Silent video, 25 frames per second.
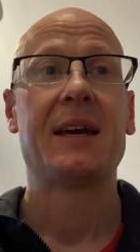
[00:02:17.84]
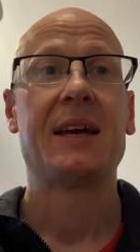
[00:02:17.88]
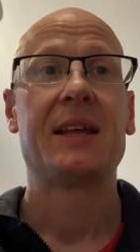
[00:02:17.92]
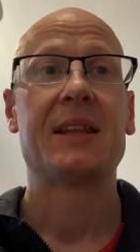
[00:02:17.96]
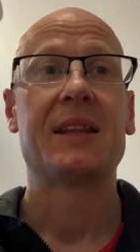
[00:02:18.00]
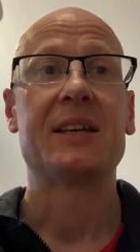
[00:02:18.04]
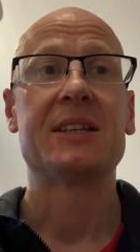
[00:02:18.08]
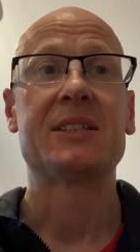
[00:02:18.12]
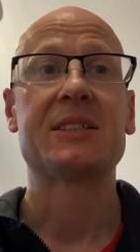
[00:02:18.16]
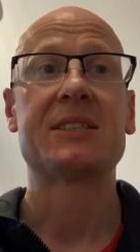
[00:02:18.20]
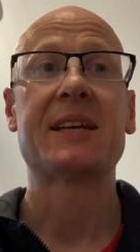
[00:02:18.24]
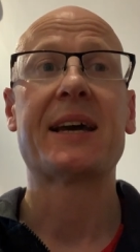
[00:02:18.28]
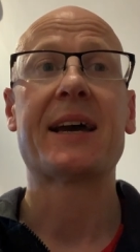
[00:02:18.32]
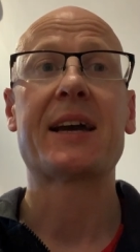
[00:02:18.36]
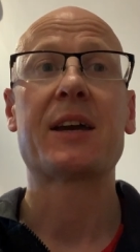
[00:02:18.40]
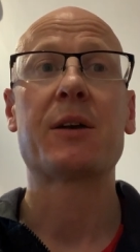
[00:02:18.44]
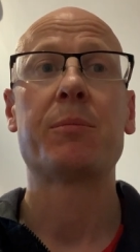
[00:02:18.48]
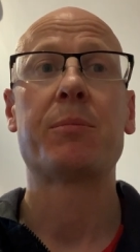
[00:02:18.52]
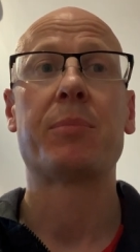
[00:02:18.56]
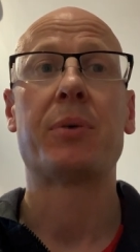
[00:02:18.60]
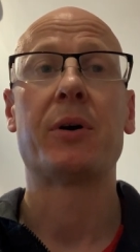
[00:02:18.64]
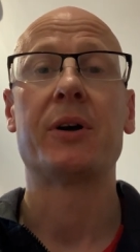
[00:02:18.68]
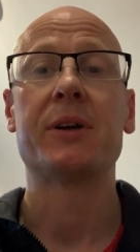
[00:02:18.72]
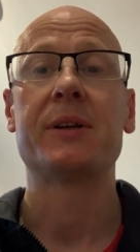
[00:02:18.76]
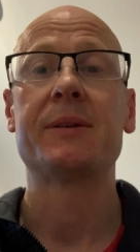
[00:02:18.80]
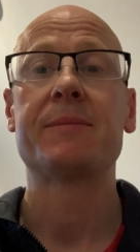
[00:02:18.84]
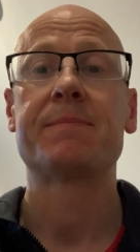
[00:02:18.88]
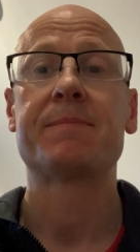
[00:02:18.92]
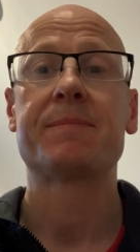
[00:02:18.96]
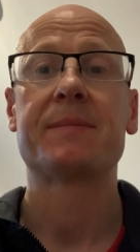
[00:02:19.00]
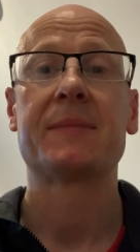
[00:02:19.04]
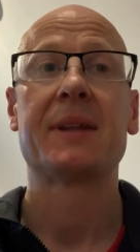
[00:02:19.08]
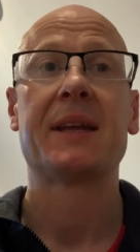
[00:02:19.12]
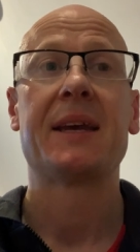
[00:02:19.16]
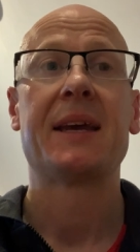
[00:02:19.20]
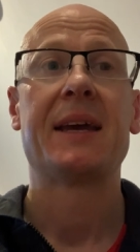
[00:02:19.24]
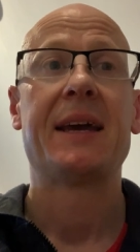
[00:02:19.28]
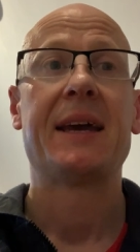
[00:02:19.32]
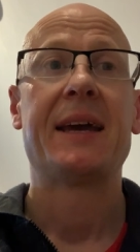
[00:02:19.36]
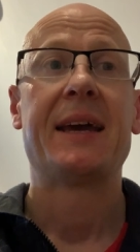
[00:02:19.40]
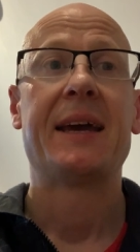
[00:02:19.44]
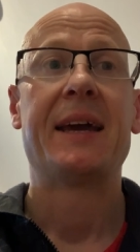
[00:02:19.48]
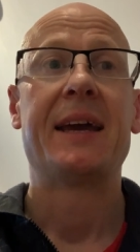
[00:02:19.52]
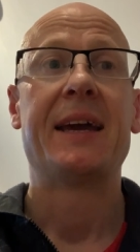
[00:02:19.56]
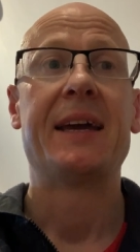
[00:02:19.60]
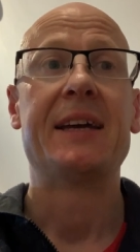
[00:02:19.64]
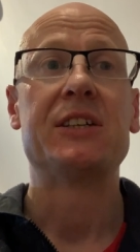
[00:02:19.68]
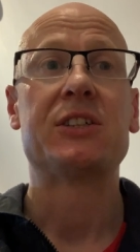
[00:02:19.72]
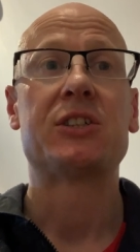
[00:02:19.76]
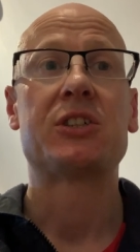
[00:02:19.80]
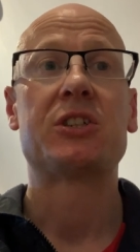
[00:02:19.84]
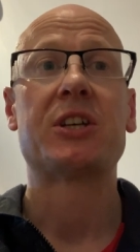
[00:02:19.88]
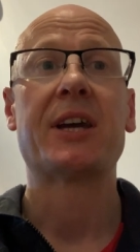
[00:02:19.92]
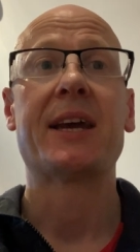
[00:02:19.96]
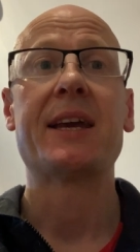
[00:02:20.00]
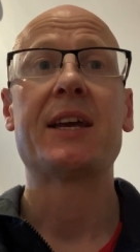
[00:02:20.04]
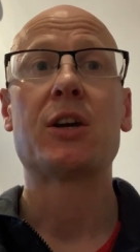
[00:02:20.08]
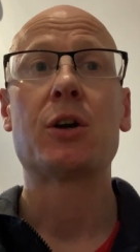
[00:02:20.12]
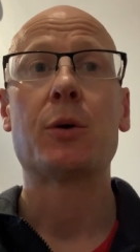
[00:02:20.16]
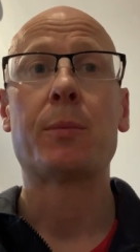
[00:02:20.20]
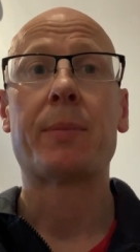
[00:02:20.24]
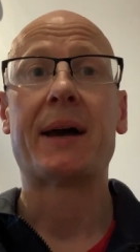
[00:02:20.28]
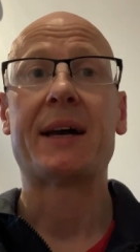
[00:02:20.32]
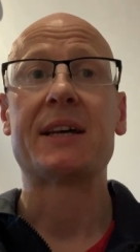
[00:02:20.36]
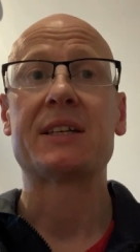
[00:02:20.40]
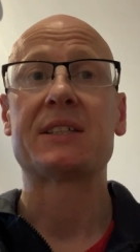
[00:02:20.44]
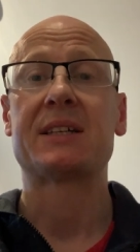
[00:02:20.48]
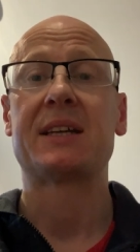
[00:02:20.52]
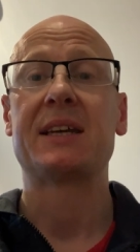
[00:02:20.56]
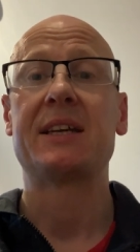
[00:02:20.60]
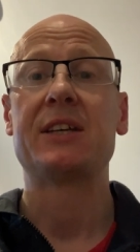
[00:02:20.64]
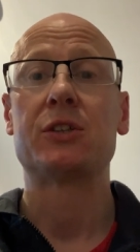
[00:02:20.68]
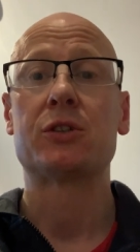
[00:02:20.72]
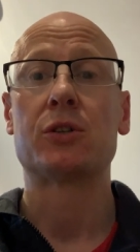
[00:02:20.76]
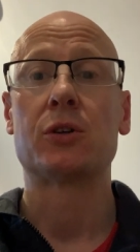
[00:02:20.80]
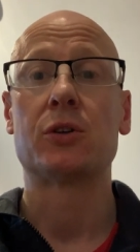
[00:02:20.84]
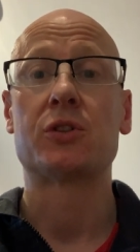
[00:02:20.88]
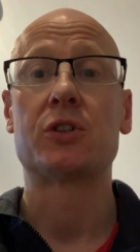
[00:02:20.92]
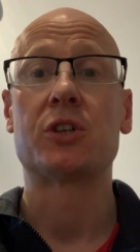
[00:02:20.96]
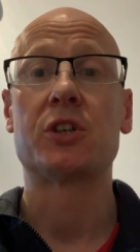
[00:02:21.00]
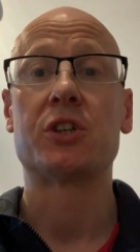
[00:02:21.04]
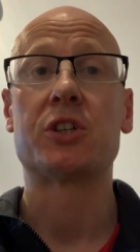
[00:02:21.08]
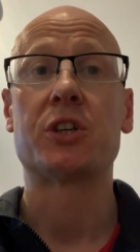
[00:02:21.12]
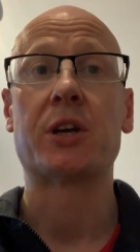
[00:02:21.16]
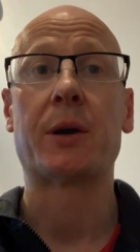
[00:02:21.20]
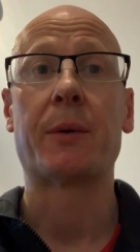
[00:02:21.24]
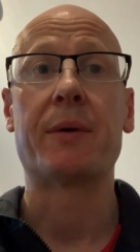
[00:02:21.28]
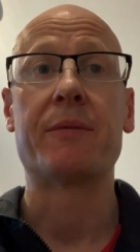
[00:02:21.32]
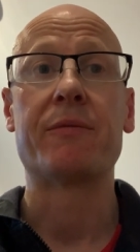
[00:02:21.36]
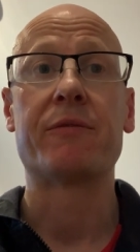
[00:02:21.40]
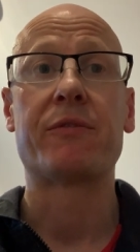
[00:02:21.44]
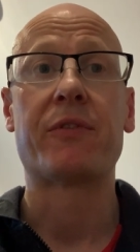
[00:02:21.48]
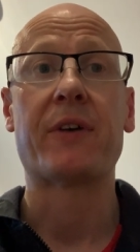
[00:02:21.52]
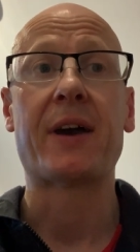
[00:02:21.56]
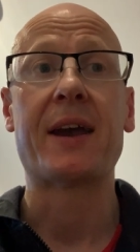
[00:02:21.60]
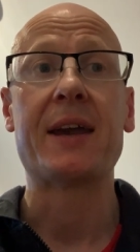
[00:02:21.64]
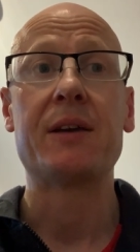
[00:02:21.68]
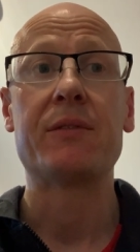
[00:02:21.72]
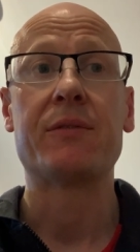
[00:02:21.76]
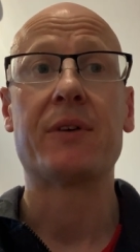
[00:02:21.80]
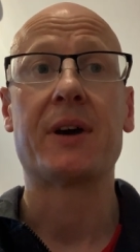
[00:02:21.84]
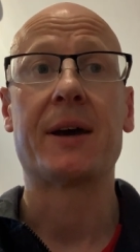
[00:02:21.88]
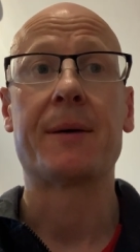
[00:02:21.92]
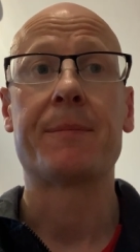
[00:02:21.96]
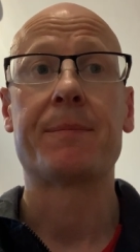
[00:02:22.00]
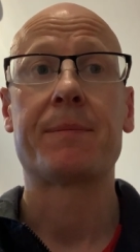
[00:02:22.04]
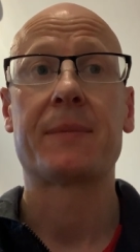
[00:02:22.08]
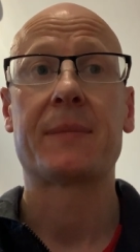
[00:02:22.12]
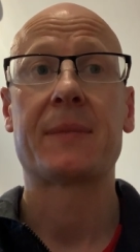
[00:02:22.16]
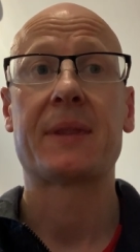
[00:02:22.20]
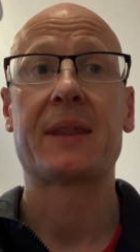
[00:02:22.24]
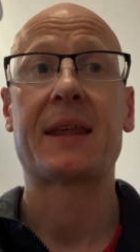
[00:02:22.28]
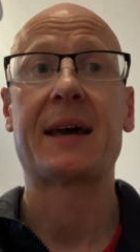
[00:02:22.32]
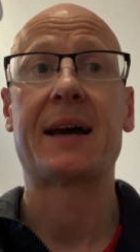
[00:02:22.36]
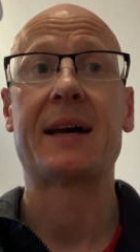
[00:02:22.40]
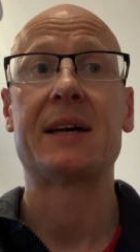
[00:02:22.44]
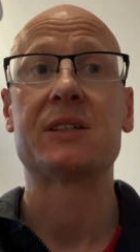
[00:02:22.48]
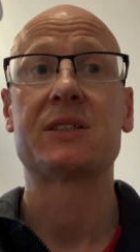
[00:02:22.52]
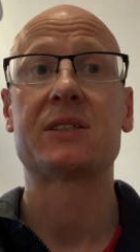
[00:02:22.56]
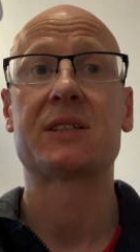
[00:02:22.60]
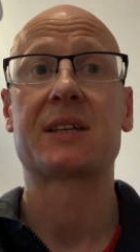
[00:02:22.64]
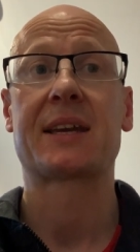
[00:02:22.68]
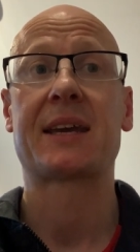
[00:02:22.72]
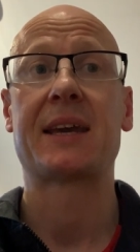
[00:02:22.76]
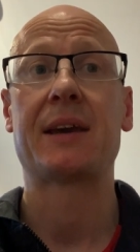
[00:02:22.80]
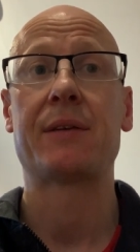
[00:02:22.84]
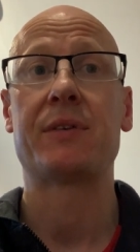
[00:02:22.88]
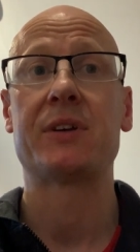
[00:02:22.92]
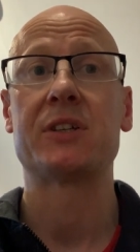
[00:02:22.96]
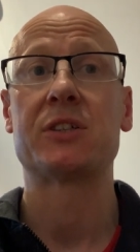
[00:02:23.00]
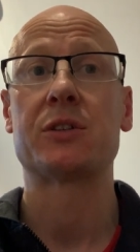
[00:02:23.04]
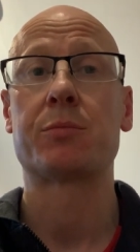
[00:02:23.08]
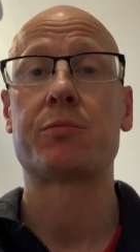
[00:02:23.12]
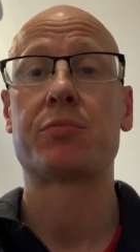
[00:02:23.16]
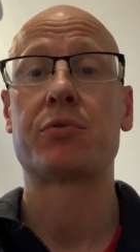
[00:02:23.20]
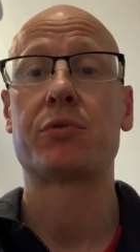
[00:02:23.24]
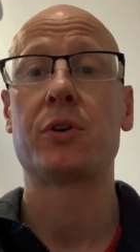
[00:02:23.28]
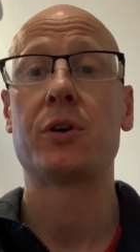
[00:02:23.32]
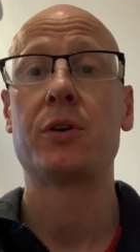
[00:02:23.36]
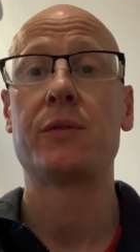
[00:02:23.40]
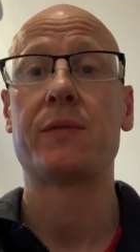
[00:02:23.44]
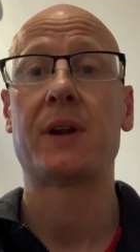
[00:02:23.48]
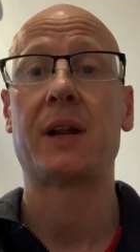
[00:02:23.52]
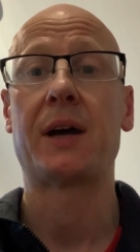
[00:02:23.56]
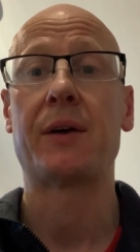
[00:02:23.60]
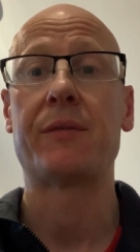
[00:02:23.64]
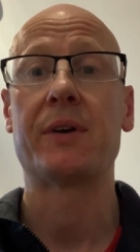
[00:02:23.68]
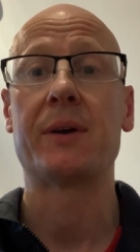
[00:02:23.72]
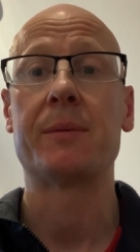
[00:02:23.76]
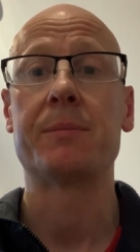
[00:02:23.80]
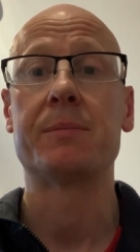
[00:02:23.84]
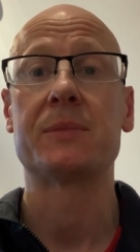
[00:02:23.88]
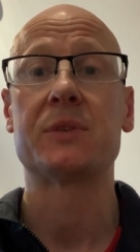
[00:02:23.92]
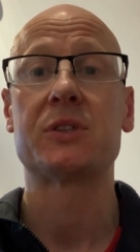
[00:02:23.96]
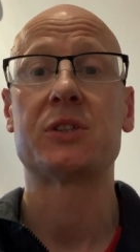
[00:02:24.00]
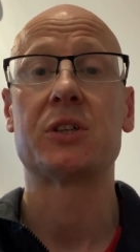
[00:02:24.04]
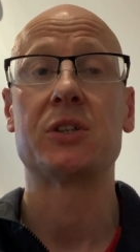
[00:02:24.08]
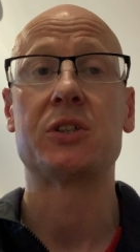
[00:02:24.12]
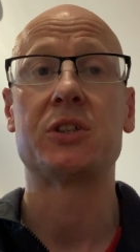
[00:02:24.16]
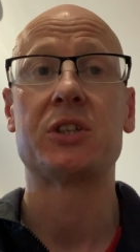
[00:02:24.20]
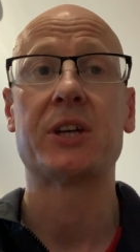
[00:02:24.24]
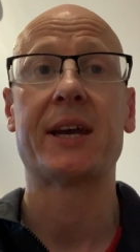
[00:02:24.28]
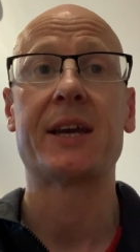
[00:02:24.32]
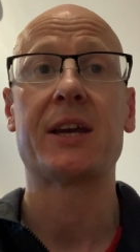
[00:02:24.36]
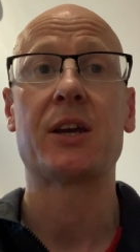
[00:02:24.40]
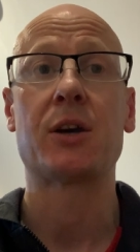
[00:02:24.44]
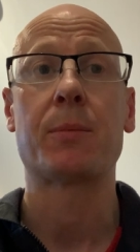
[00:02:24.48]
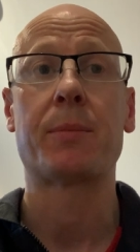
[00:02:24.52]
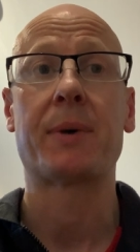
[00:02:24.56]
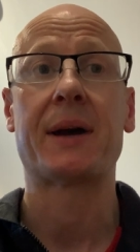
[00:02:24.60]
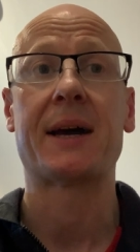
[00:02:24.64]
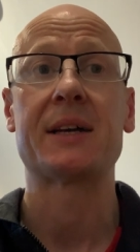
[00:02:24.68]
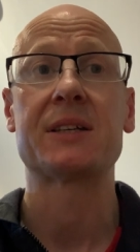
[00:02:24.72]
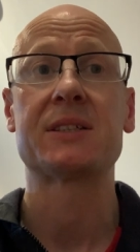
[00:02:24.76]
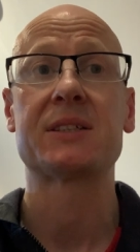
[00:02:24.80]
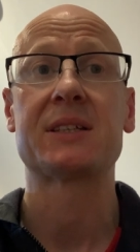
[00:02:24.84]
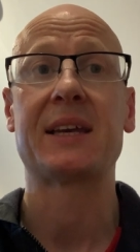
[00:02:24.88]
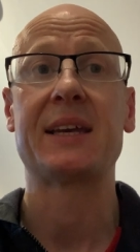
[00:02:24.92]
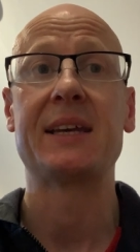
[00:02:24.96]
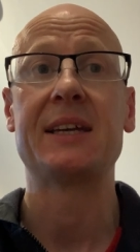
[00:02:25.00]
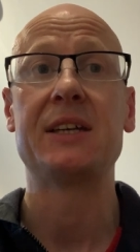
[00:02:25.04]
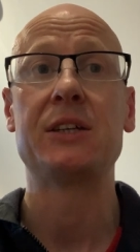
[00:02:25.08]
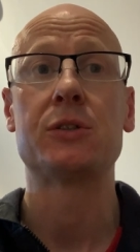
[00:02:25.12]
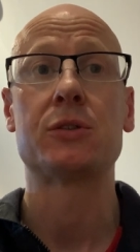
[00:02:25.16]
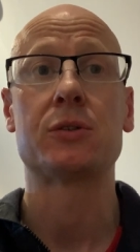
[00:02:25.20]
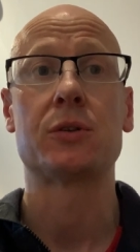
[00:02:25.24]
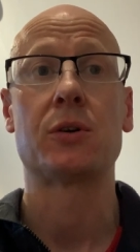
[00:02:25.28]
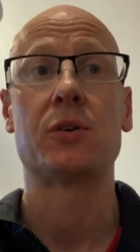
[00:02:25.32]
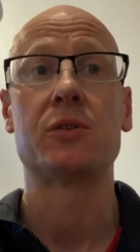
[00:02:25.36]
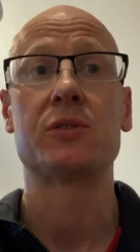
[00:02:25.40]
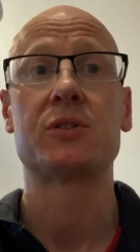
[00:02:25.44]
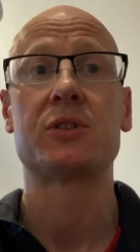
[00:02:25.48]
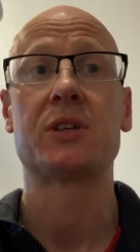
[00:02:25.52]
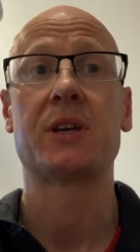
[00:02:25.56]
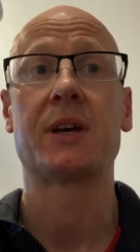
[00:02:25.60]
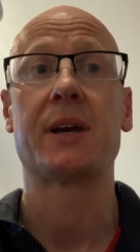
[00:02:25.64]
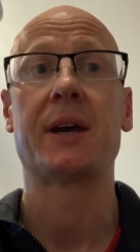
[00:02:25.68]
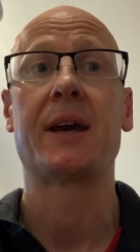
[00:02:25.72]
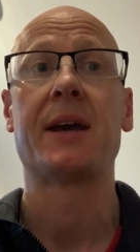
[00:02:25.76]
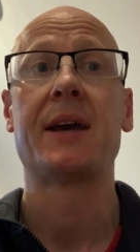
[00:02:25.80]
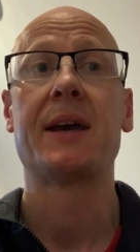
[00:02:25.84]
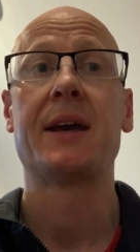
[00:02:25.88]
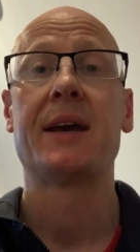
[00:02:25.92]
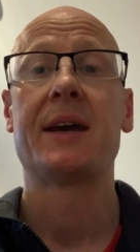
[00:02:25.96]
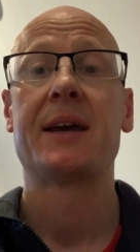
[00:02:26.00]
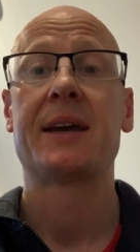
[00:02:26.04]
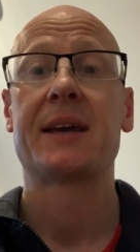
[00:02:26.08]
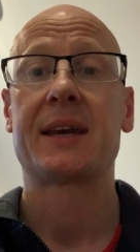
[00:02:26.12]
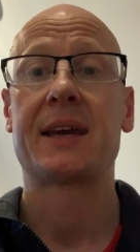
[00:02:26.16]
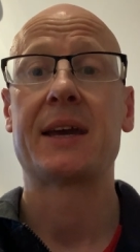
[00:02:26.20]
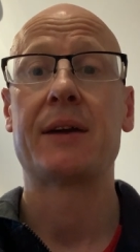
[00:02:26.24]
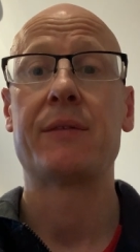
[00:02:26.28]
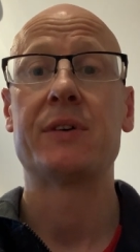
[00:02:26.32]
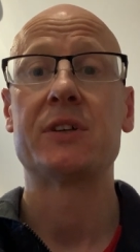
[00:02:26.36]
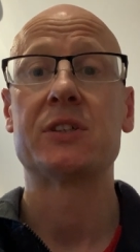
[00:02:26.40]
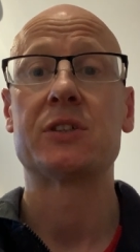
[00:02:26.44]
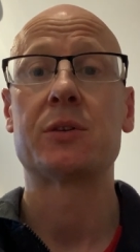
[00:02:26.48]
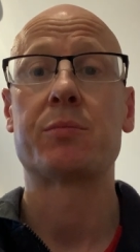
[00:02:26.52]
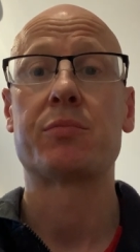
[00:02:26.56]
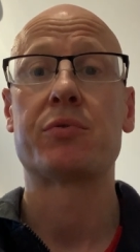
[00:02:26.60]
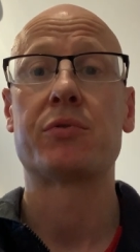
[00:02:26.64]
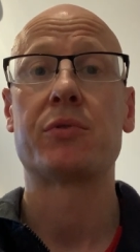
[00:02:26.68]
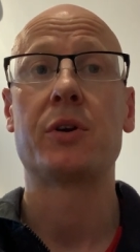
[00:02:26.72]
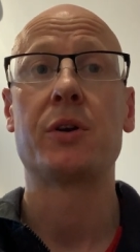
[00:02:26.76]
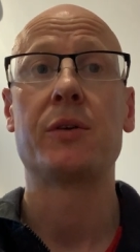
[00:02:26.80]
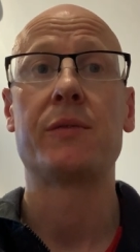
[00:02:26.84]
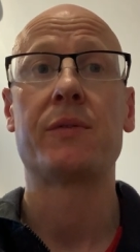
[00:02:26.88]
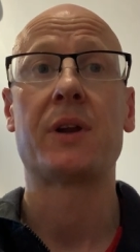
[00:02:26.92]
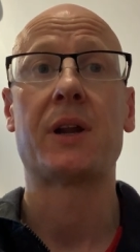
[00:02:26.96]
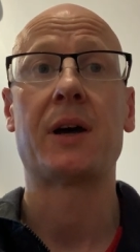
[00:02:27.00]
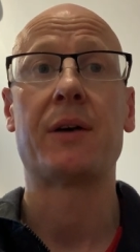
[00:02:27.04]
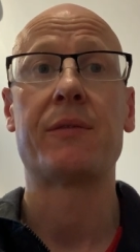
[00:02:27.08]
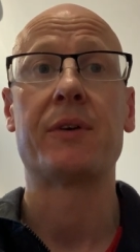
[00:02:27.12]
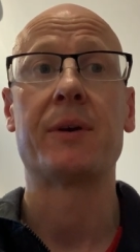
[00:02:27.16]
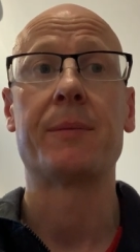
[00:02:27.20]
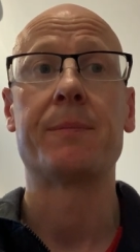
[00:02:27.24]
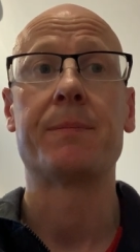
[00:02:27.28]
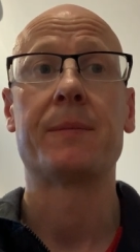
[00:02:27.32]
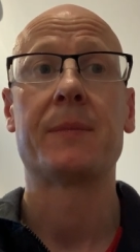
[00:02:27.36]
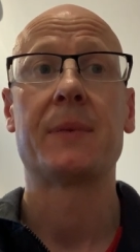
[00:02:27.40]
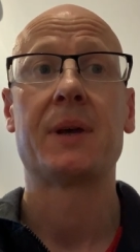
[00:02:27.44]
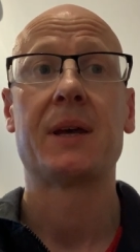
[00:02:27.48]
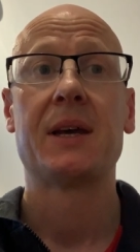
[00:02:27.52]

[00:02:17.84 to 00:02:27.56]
The second point is Jacob asked Esau to show him favour, that's give his approval of him. So Jacob asked Esau to give his approval of him.